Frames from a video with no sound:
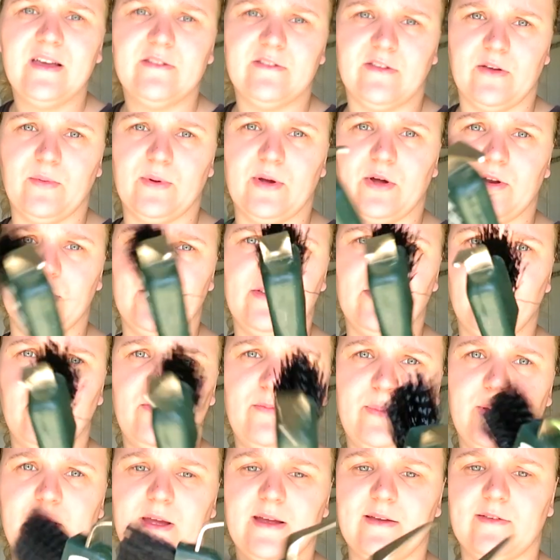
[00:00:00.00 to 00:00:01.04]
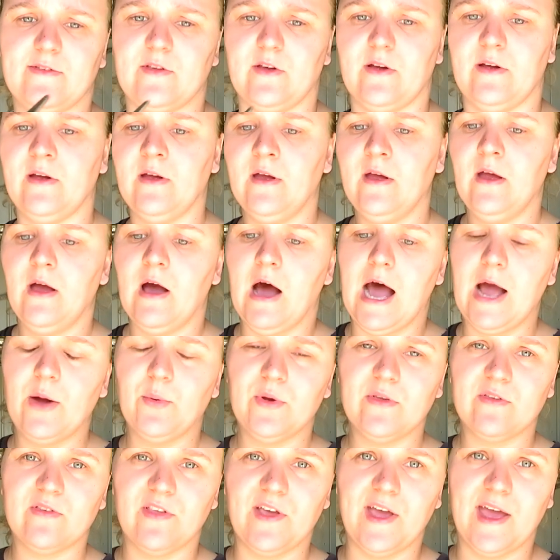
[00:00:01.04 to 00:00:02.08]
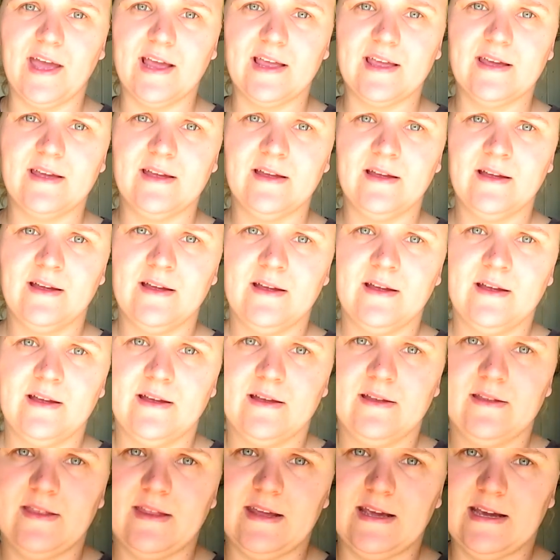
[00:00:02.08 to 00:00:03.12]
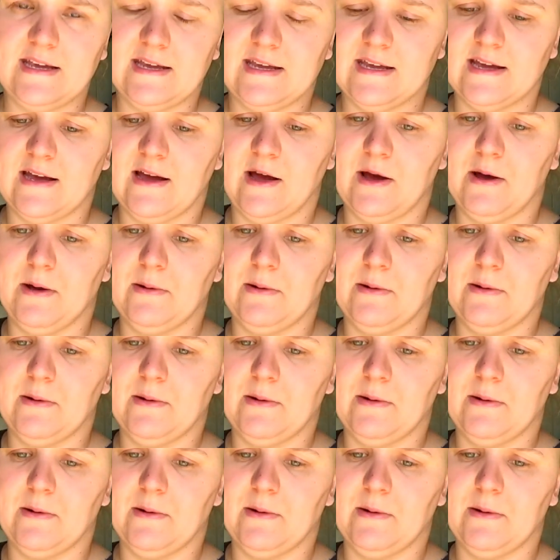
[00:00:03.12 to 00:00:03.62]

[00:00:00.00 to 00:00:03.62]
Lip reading: So we got his hoof pick. So I always like the